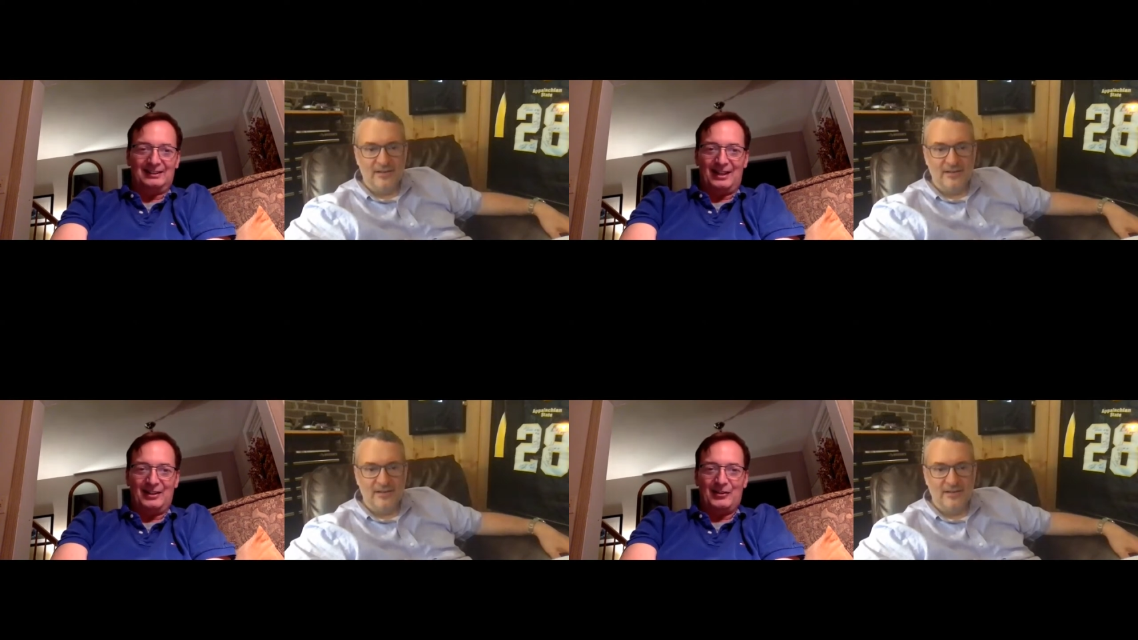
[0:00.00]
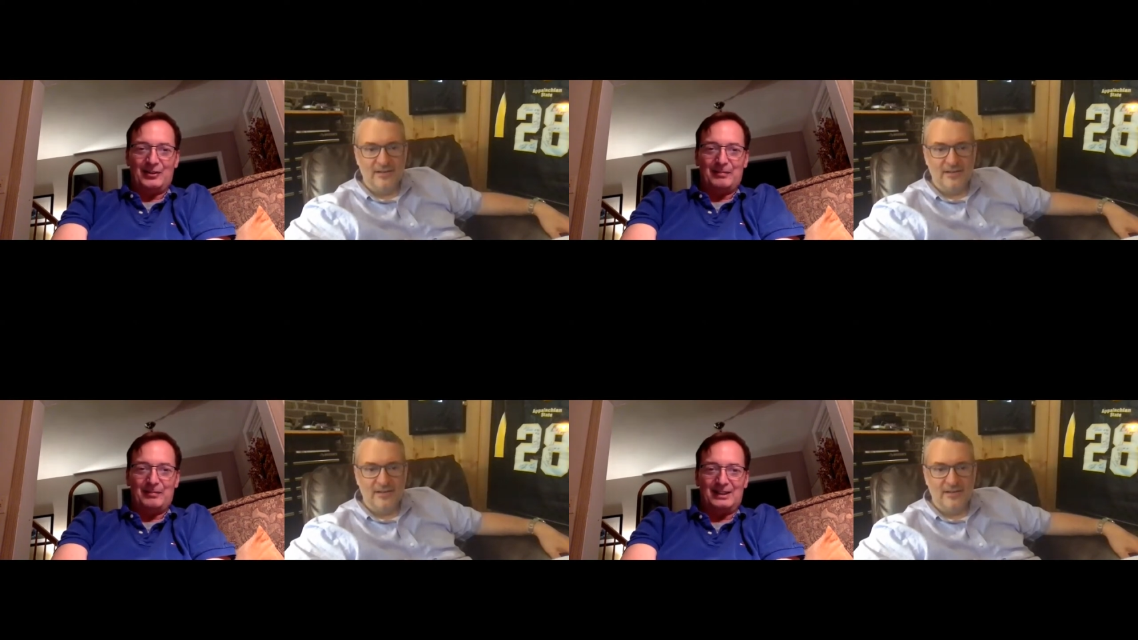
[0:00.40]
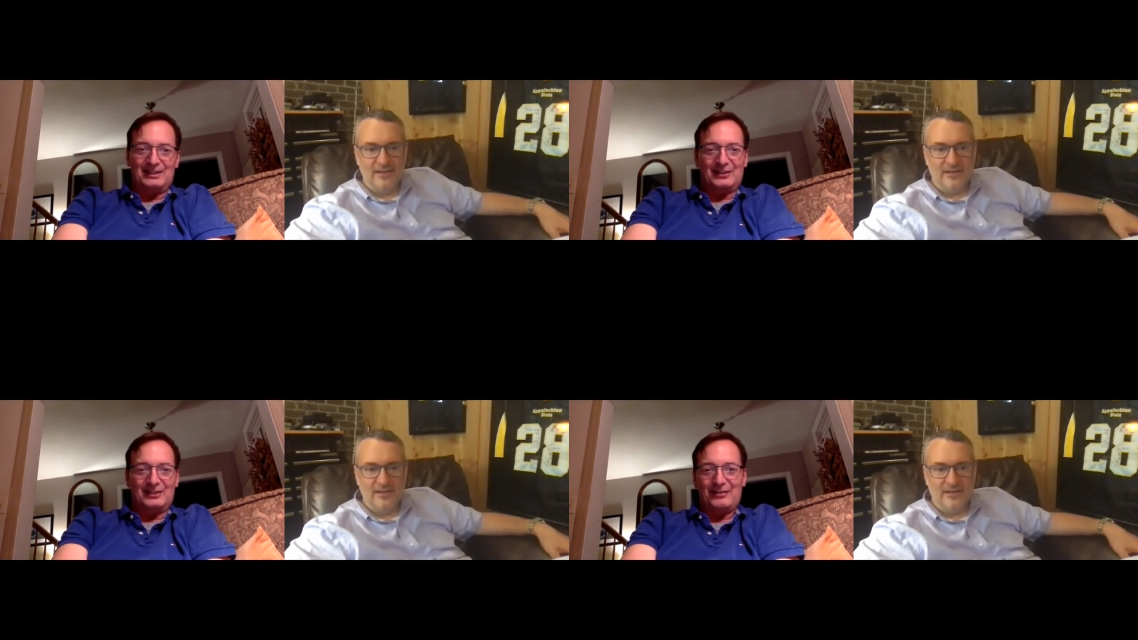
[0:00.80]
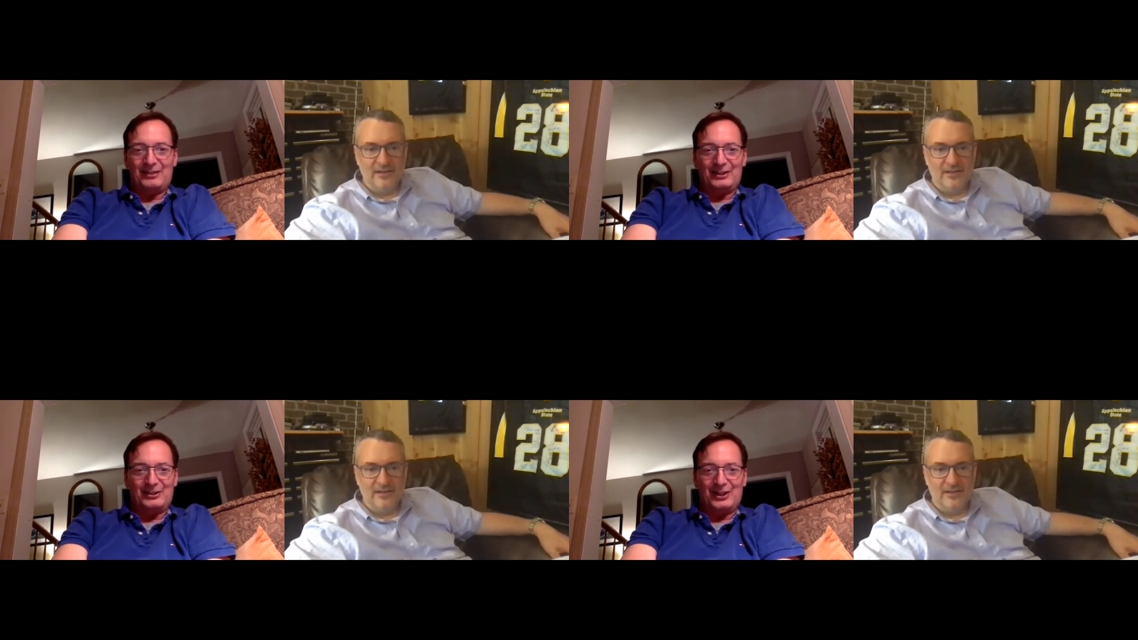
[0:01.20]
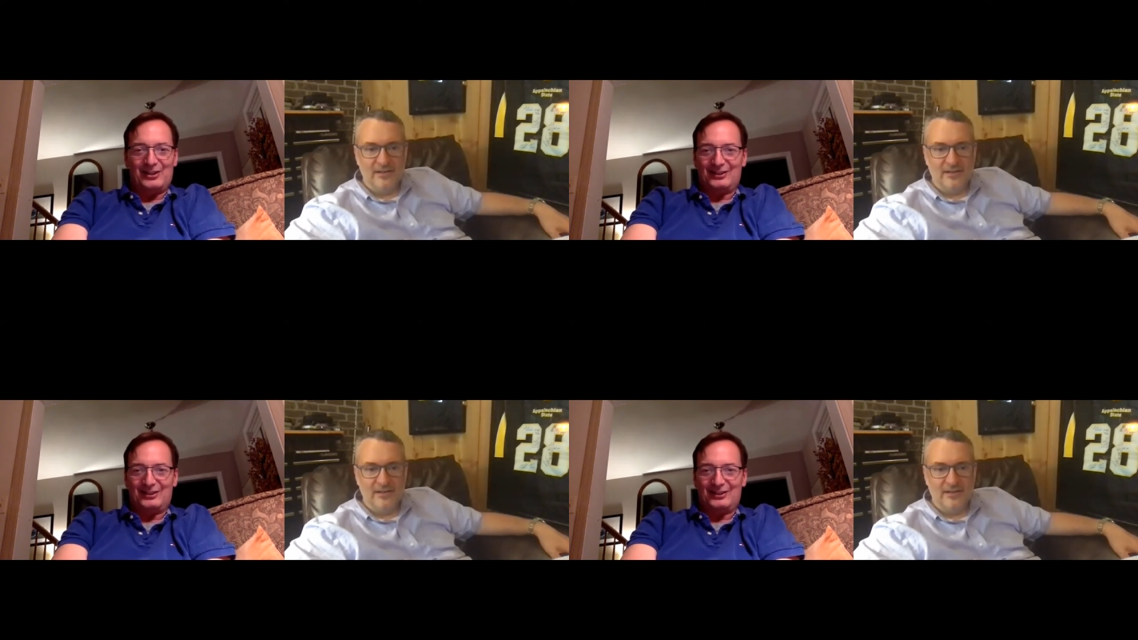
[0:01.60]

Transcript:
Speaker 1: and you come back still loving each other,